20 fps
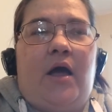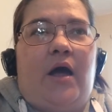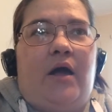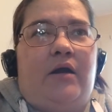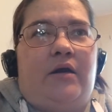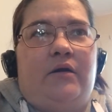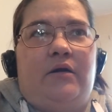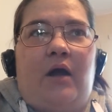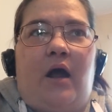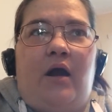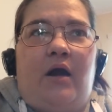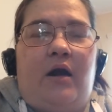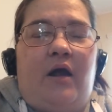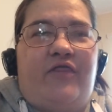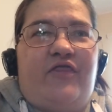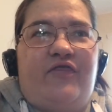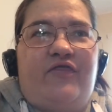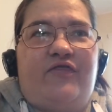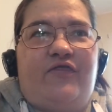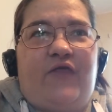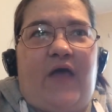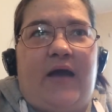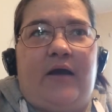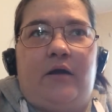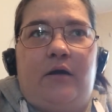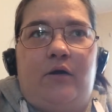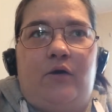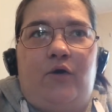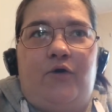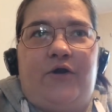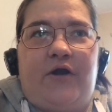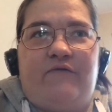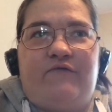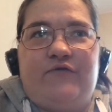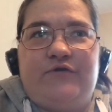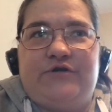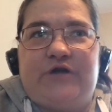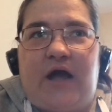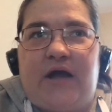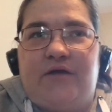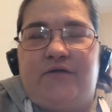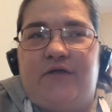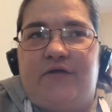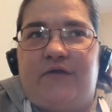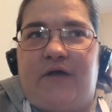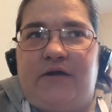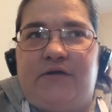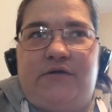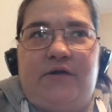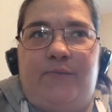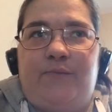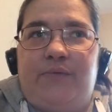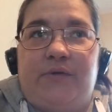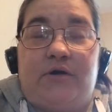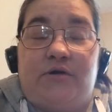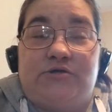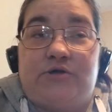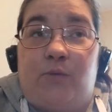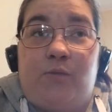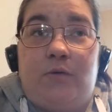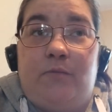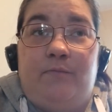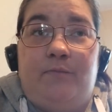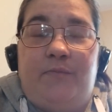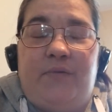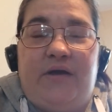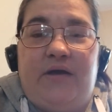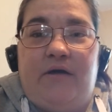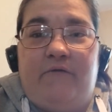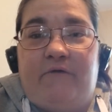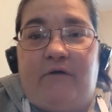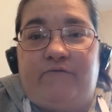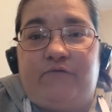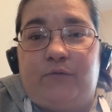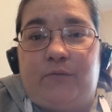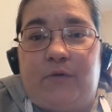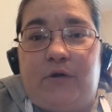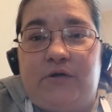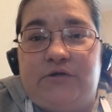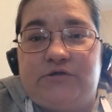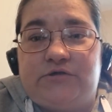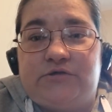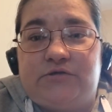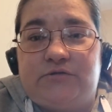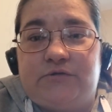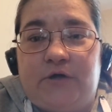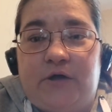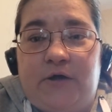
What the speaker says: and I thank God every day that they did, because I wouldn't be here otherwise.